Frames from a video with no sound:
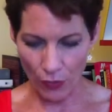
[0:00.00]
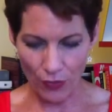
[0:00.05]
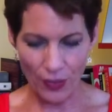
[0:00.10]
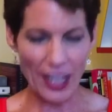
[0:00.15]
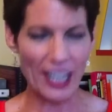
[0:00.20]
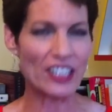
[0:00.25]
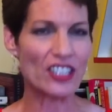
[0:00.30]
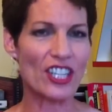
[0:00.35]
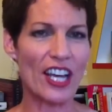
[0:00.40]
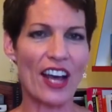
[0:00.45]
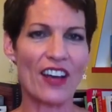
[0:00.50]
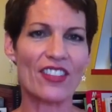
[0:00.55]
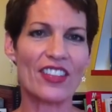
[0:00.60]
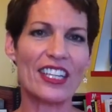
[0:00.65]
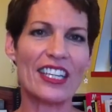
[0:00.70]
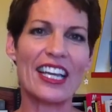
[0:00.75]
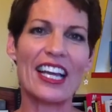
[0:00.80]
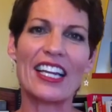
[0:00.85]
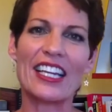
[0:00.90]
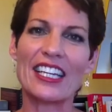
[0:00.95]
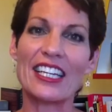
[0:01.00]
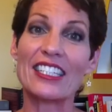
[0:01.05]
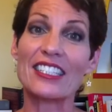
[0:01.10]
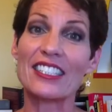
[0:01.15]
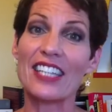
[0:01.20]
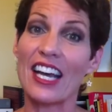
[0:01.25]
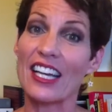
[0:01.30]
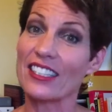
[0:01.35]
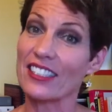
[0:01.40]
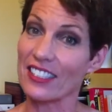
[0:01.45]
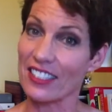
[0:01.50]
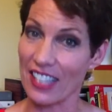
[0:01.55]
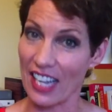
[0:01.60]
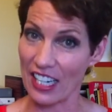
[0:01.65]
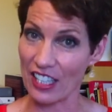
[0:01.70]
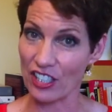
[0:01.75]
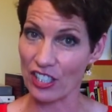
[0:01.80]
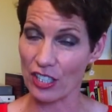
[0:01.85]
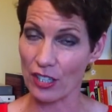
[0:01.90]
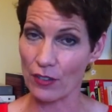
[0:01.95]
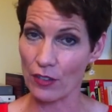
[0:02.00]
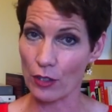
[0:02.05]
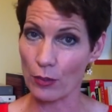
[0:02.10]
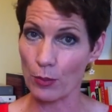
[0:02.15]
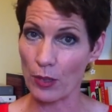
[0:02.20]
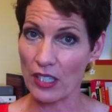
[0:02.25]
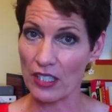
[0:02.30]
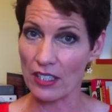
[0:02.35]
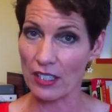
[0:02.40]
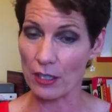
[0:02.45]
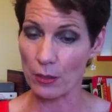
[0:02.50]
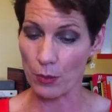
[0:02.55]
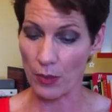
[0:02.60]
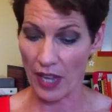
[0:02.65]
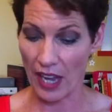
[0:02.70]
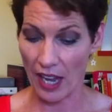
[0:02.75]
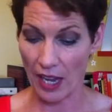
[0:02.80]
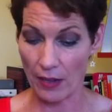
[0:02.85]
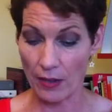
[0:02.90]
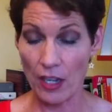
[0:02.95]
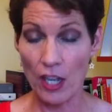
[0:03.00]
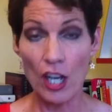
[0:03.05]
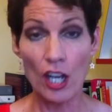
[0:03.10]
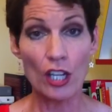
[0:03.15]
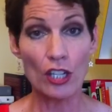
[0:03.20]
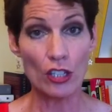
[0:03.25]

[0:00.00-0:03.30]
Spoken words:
flesh out the Getting It Done section of your business plan.